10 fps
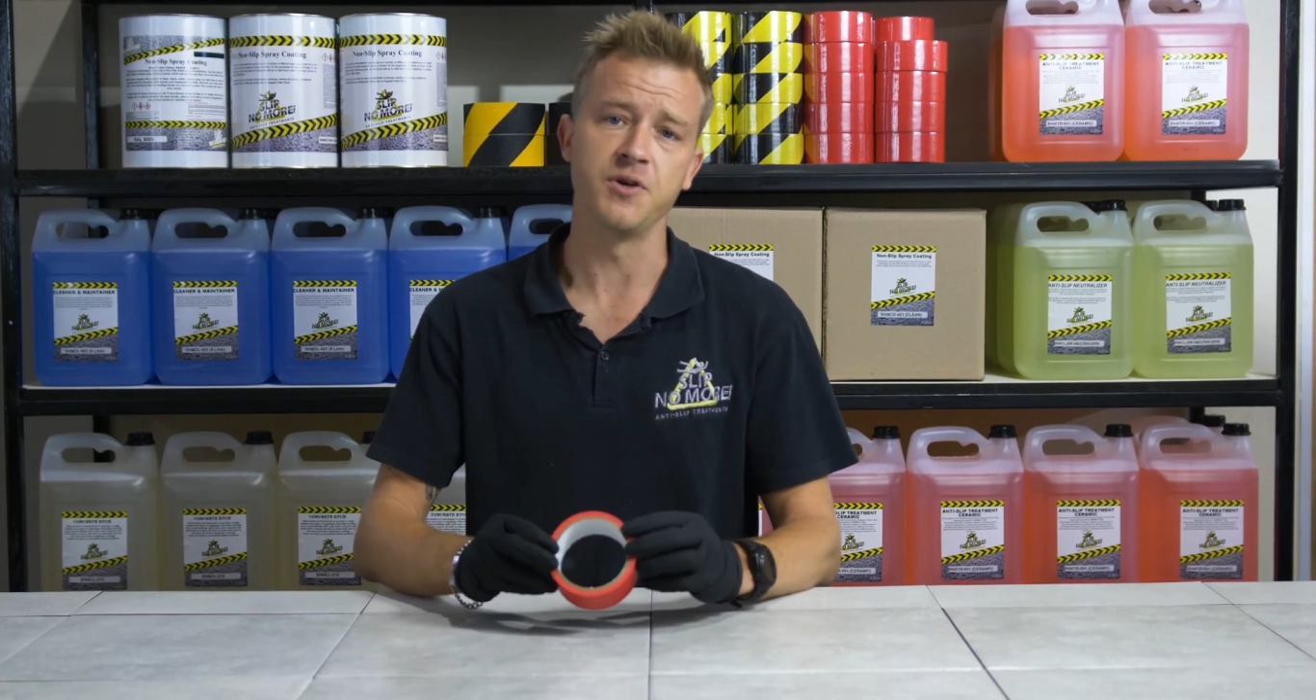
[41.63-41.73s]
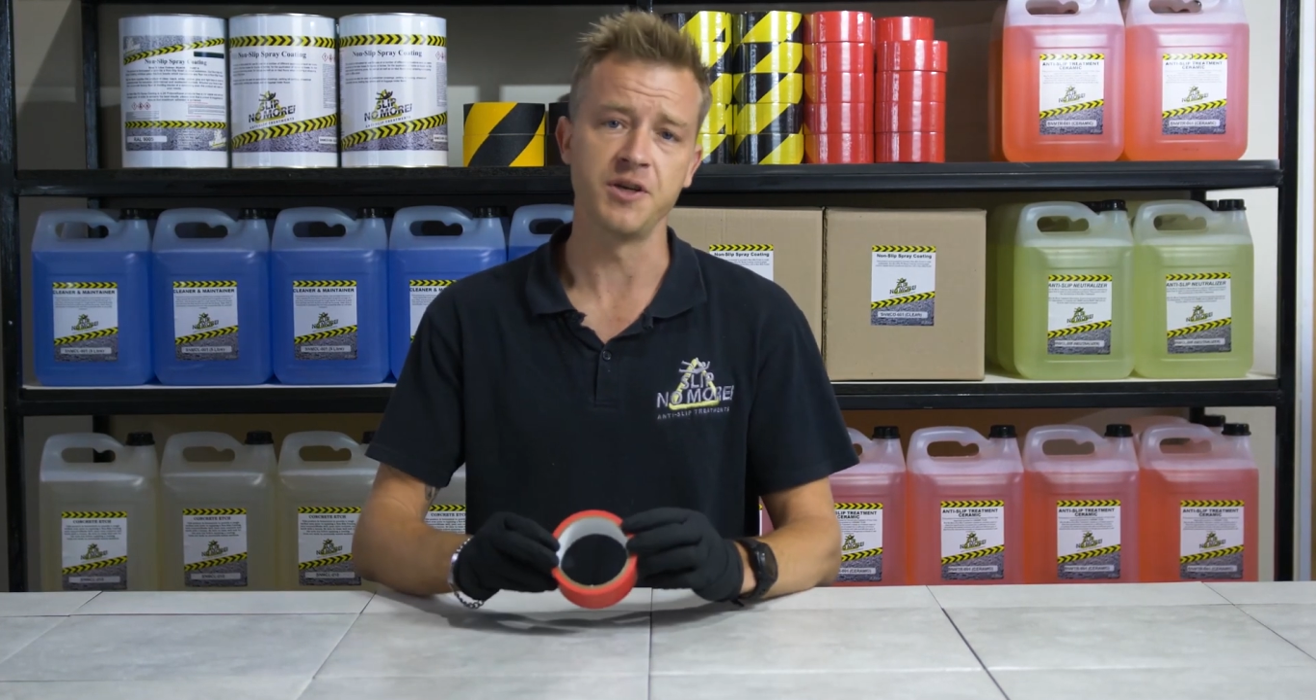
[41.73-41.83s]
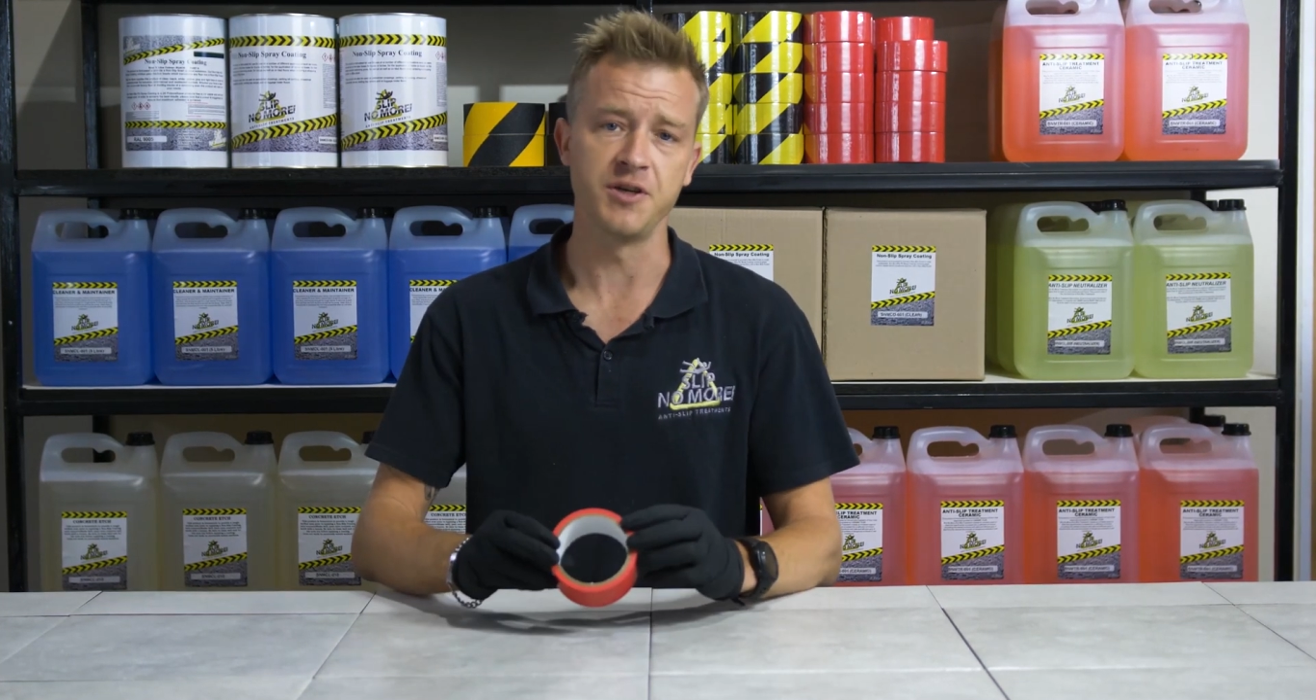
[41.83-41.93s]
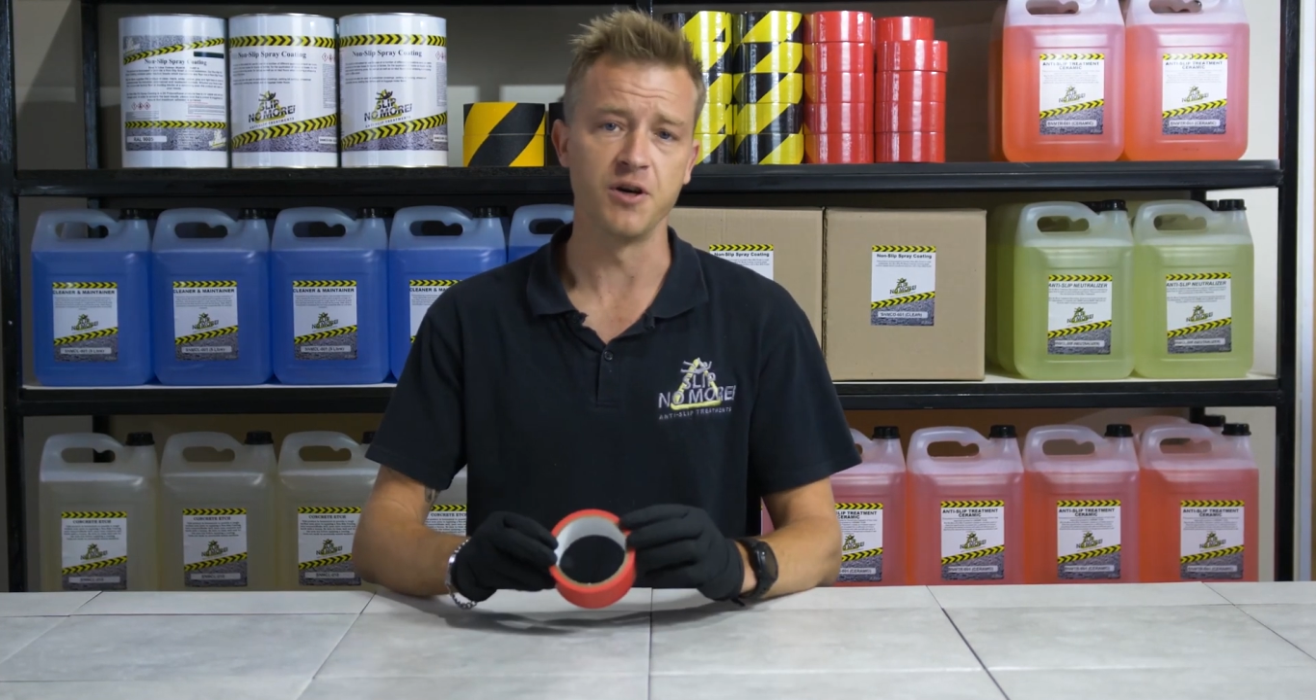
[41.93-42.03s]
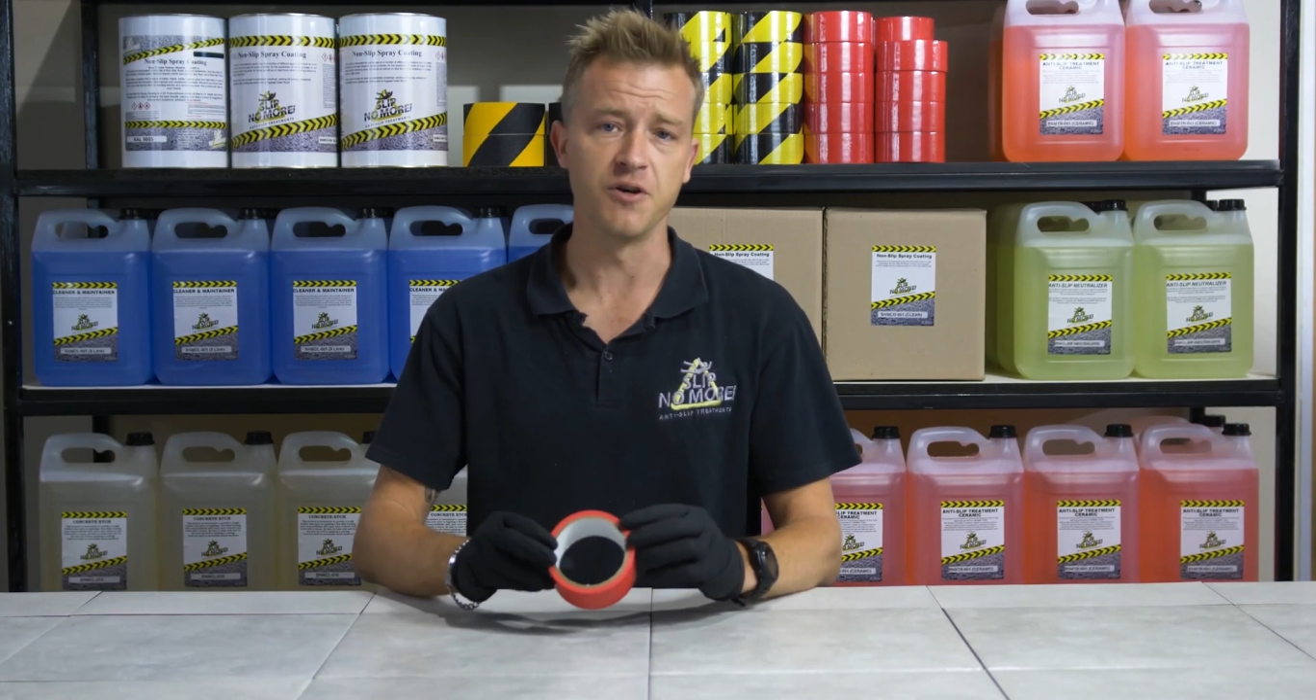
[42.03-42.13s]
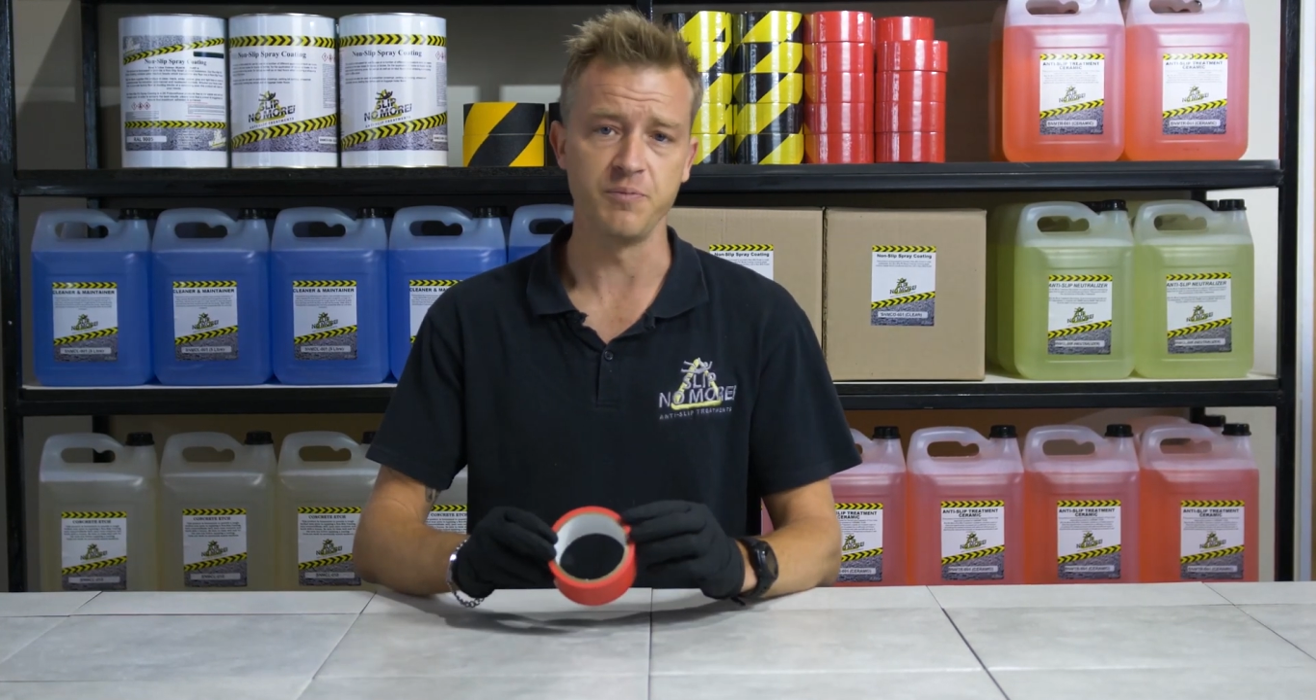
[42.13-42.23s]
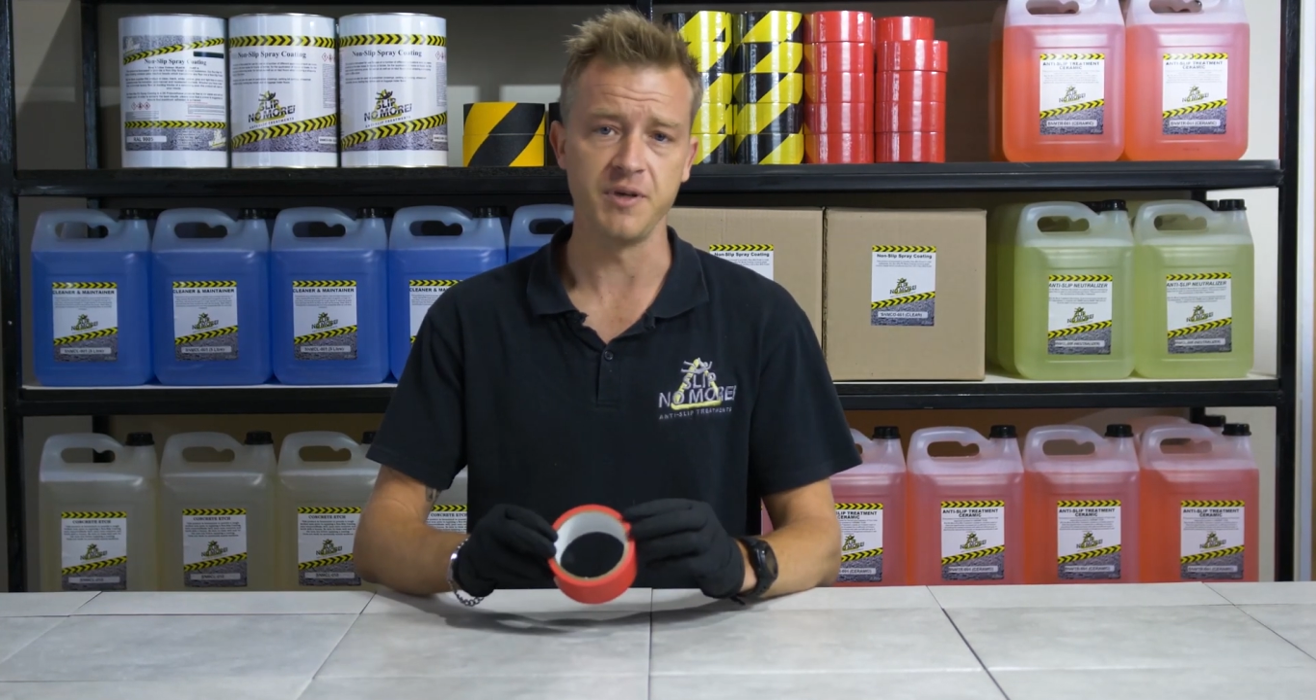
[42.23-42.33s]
1.5